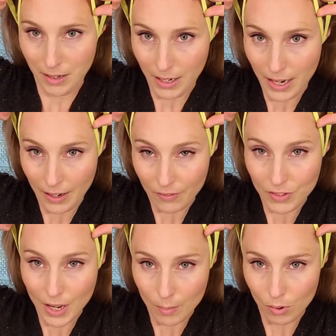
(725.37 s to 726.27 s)
kind of
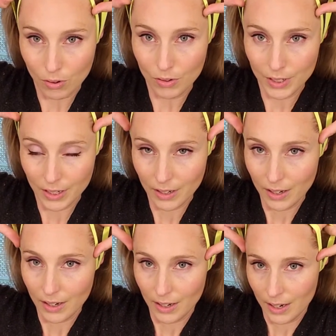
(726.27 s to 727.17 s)
doubled
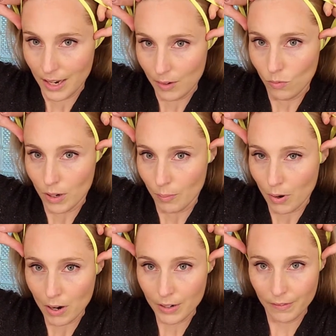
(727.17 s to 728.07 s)
and wear
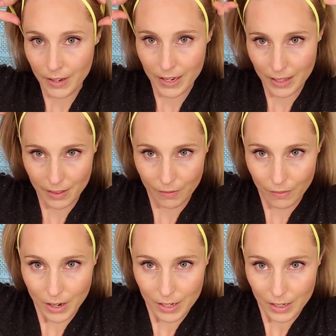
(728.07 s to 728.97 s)
part of it in the
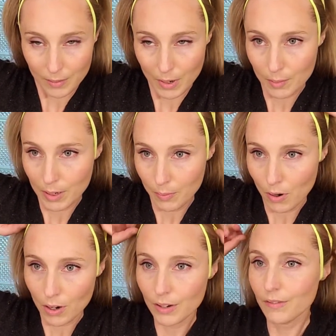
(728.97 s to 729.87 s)
front and maybe
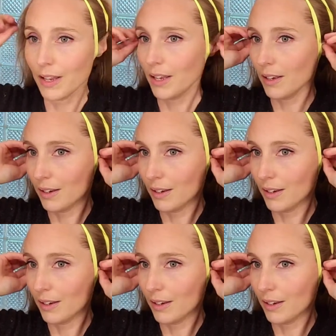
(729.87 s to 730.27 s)
part of it